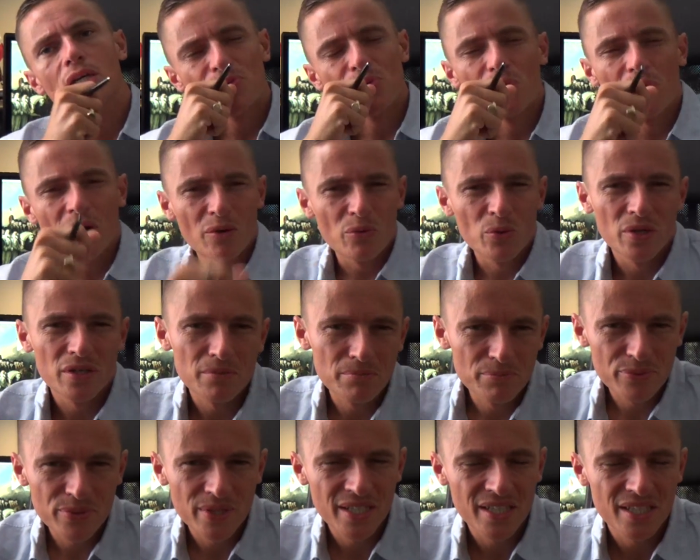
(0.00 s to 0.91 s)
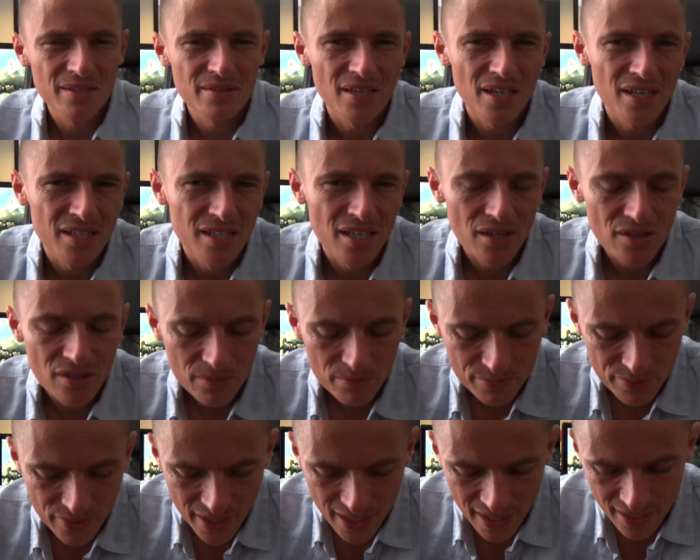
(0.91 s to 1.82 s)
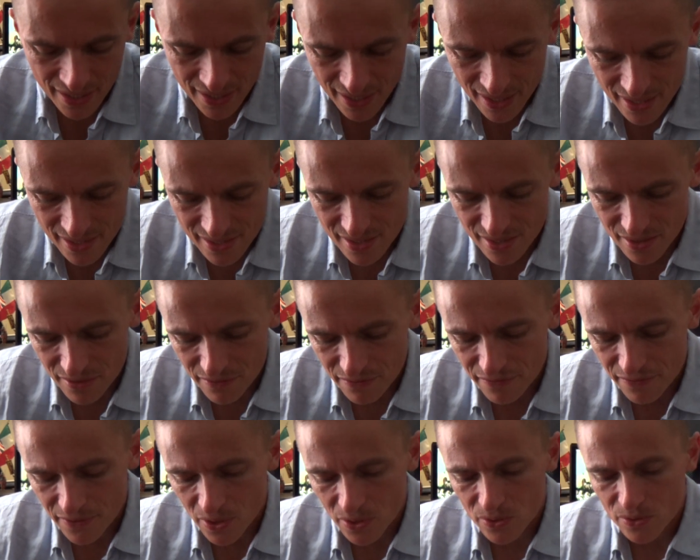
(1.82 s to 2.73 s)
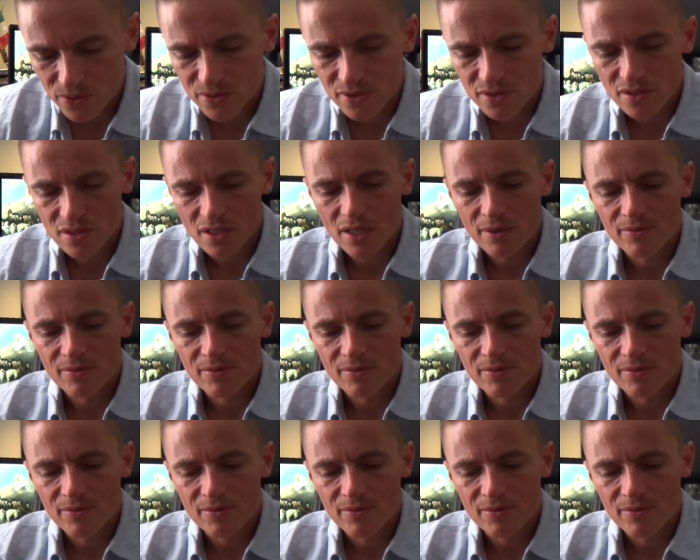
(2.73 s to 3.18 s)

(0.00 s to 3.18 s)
Do I want to bring another Breitling into the fold?